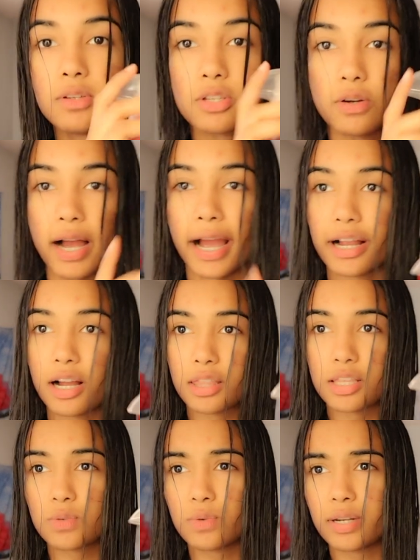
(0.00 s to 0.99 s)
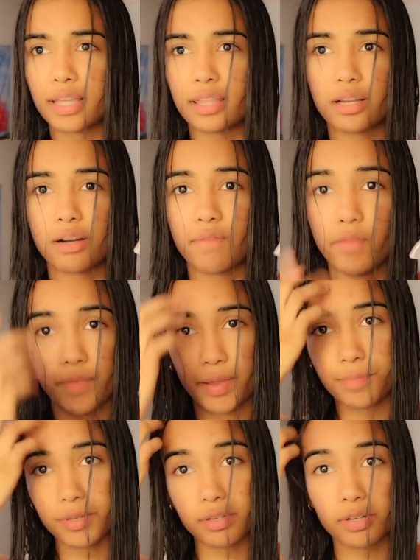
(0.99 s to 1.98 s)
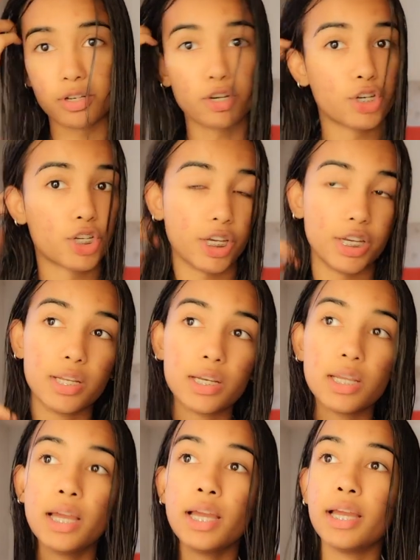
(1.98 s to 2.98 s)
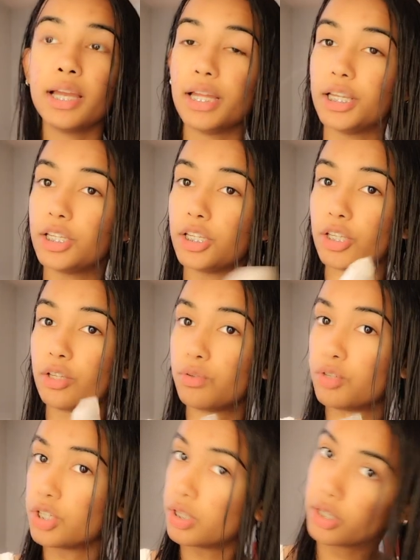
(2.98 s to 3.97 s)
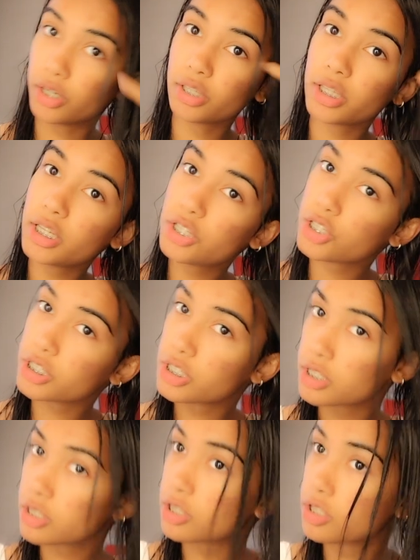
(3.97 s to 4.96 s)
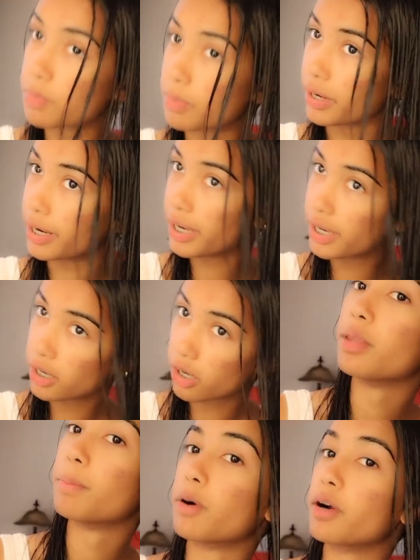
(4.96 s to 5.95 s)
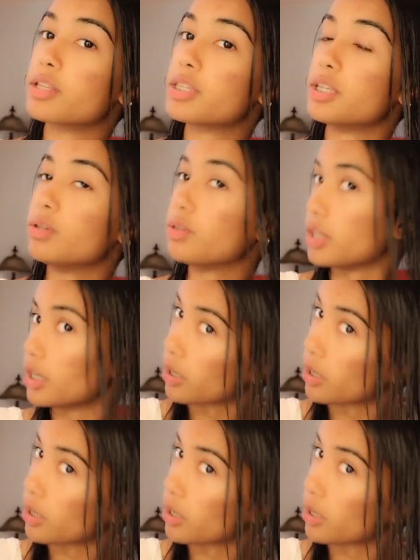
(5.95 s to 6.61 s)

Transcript: So I got this one I think off of Amazon or Shein, and you literally just spray it on the parts that you think